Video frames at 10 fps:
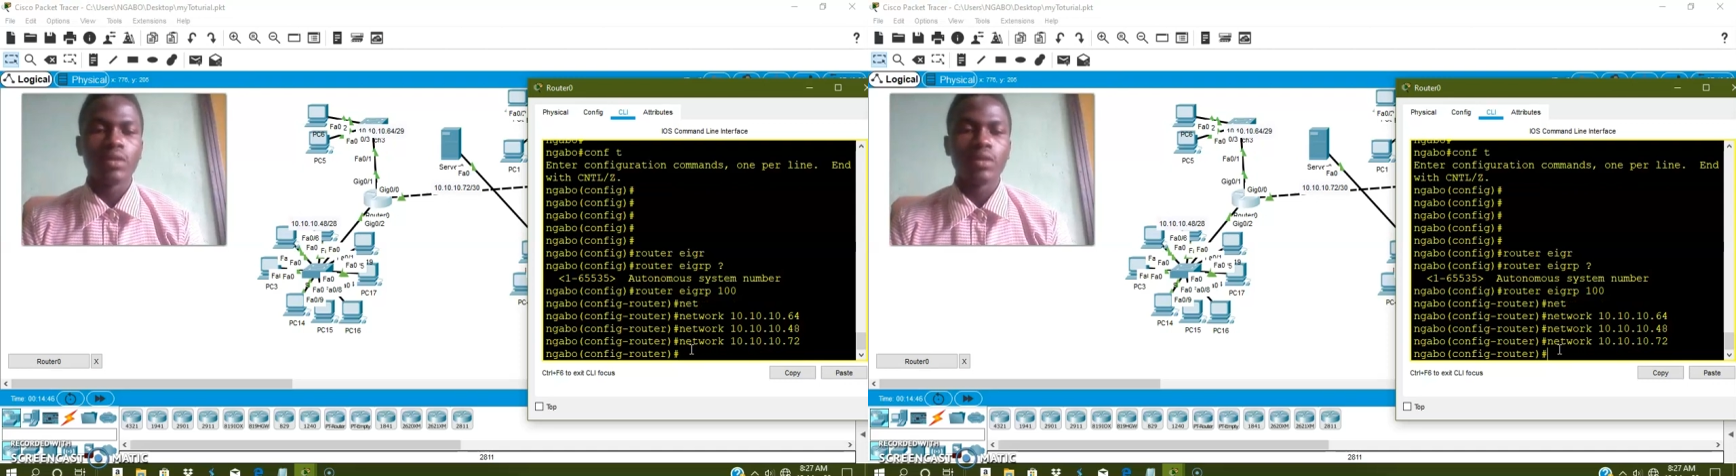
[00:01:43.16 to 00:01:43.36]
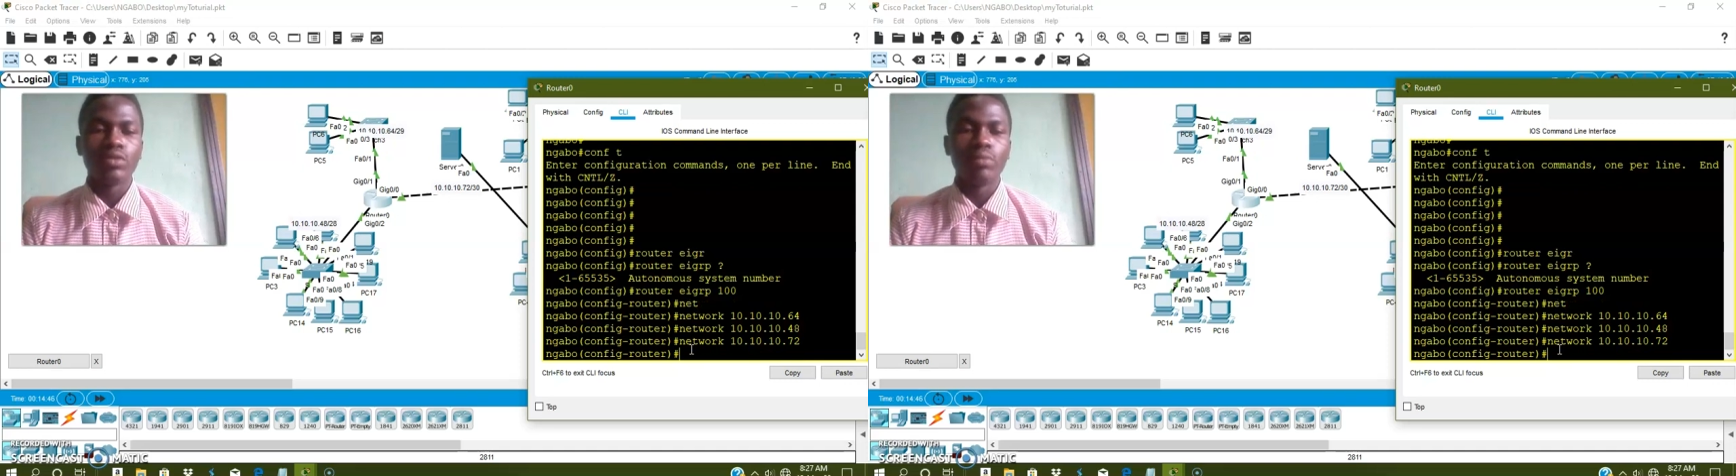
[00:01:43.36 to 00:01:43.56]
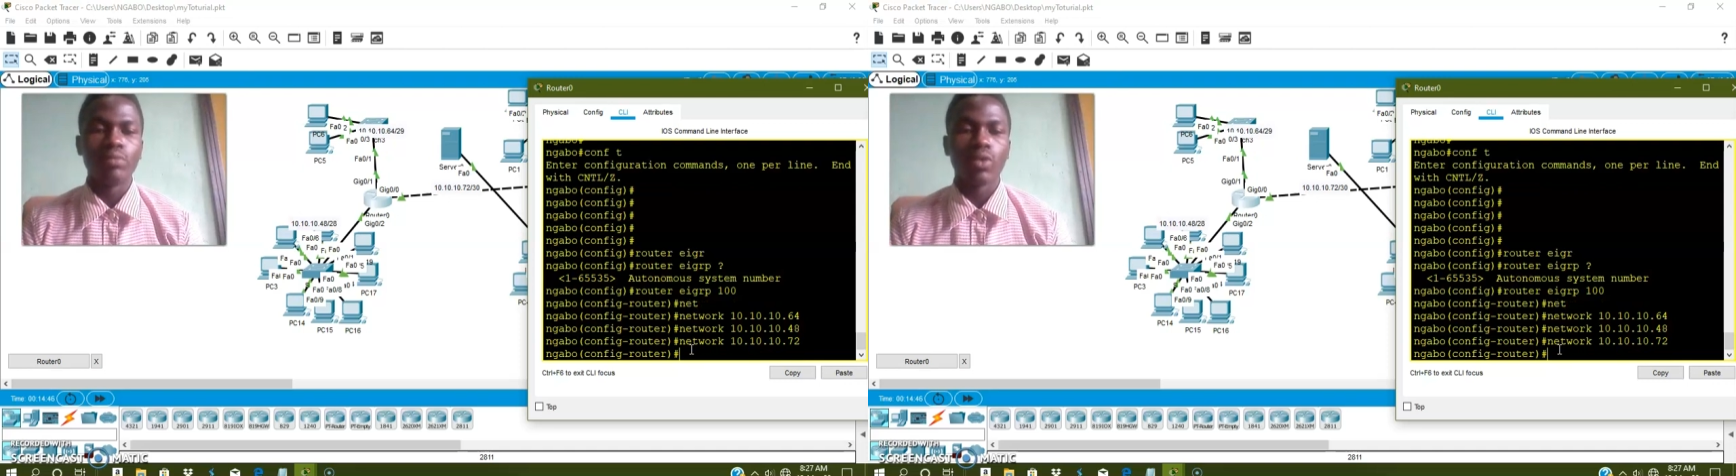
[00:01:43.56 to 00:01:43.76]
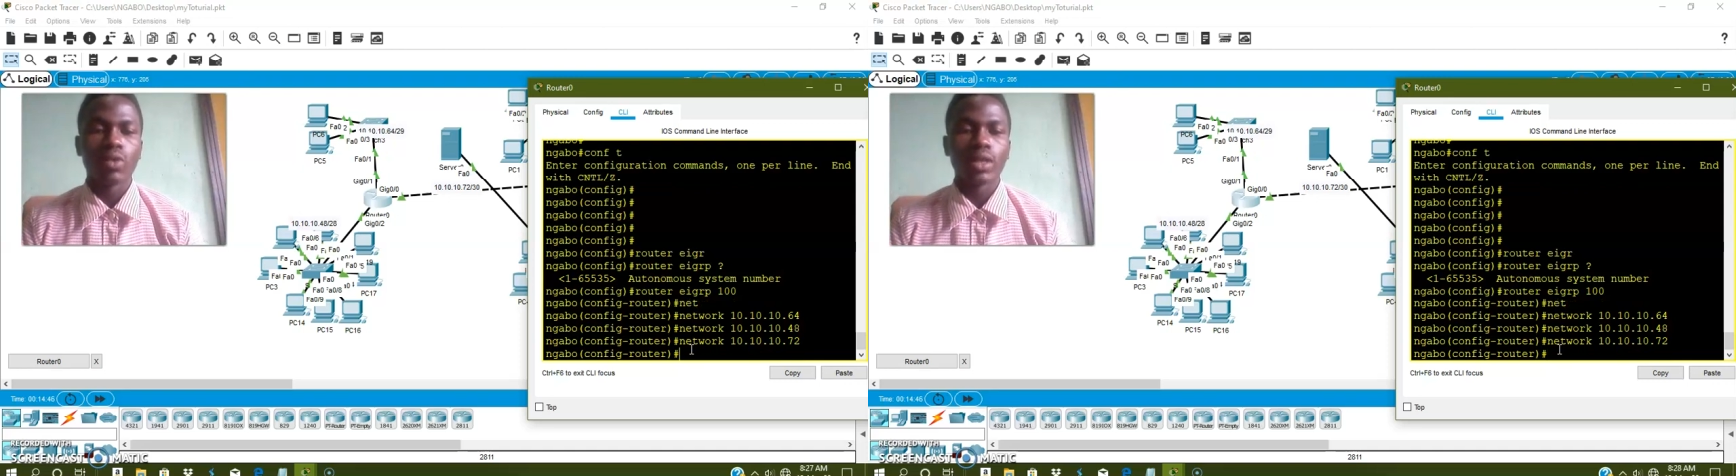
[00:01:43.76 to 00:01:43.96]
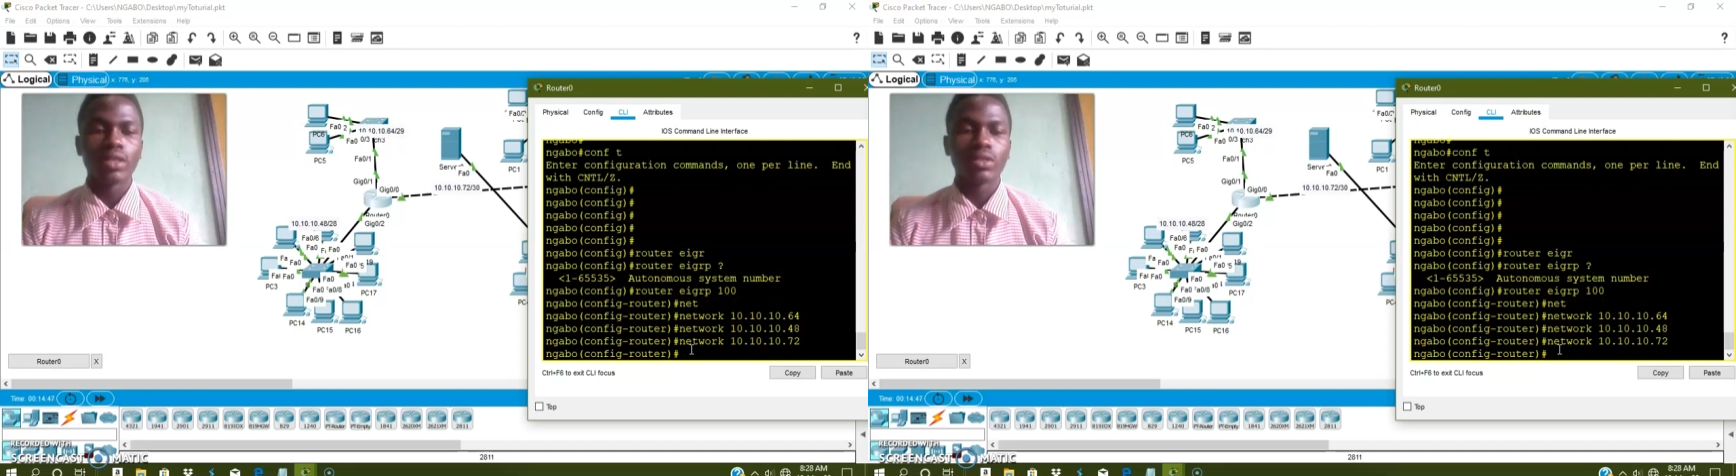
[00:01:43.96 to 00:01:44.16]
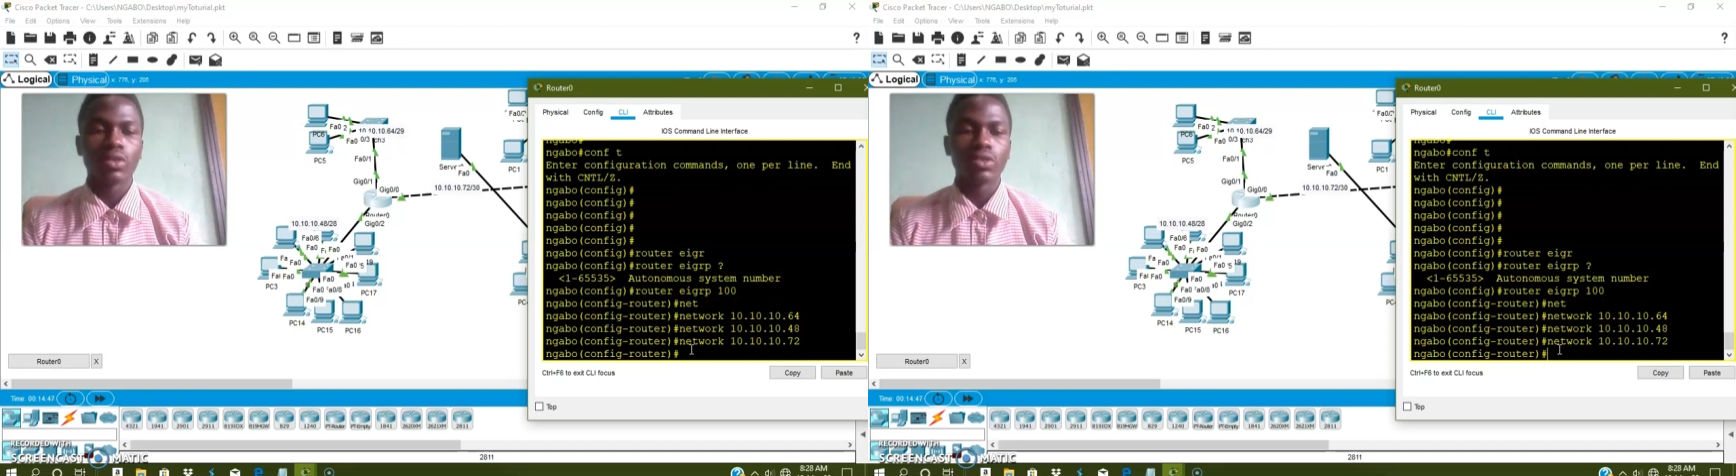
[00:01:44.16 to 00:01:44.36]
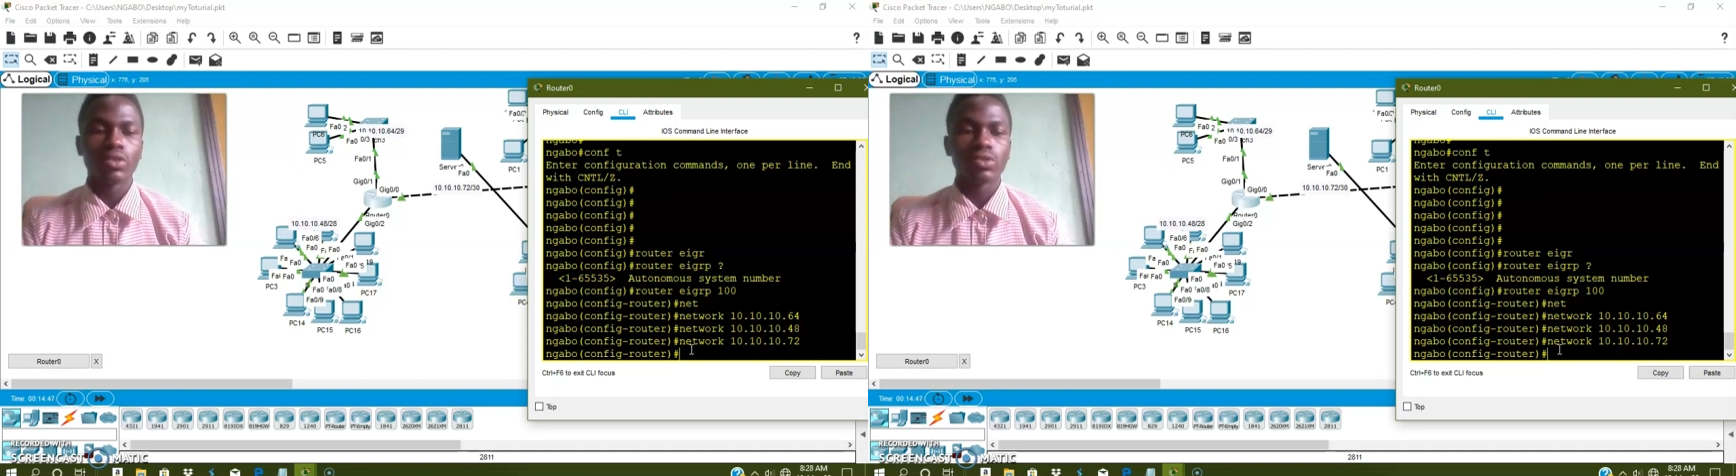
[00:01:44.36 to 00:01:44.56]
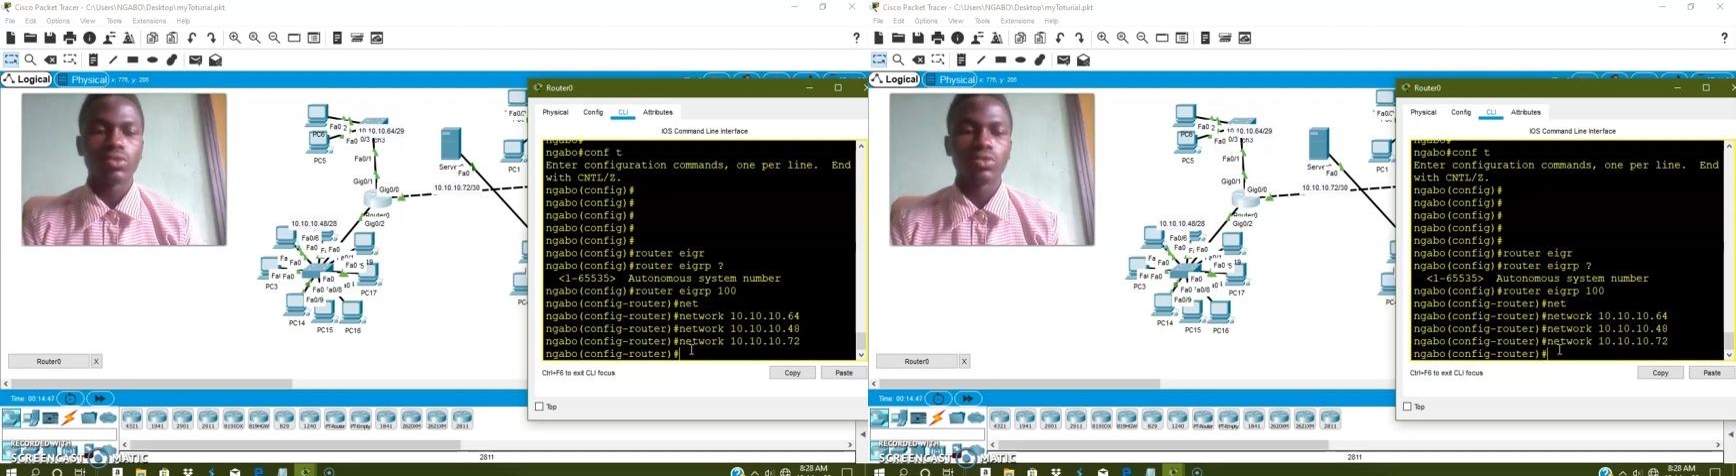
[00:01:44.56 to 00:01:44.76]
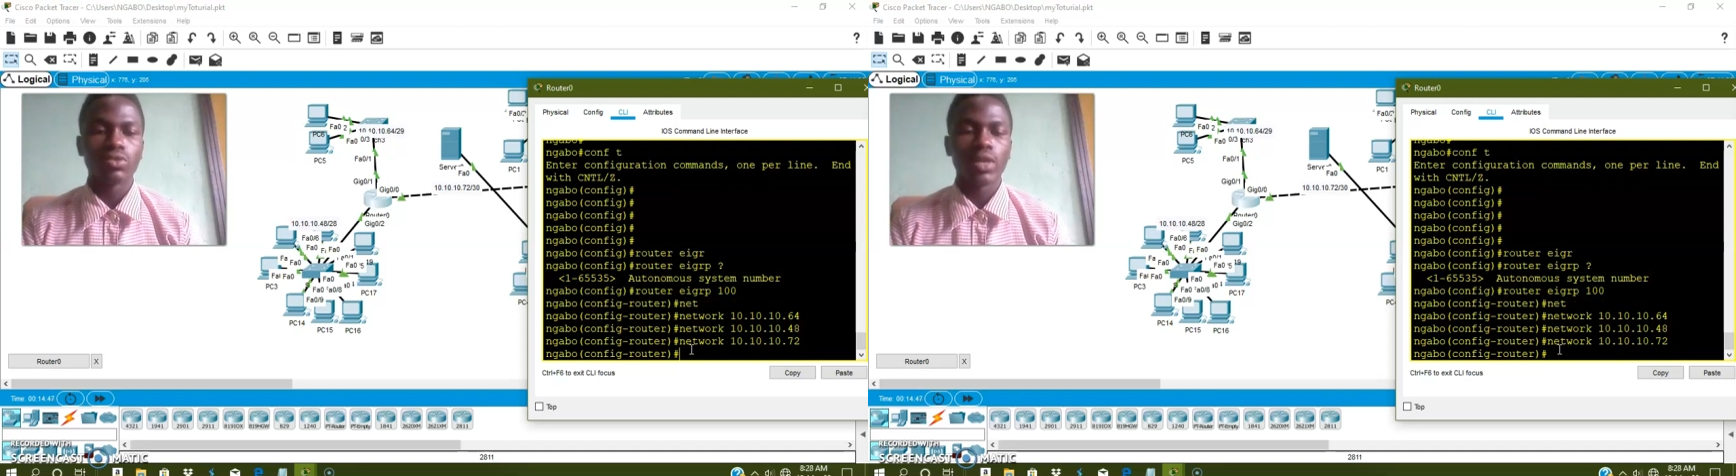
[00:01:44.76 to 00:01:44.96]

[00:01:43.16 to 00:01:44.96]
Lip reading: you may want also to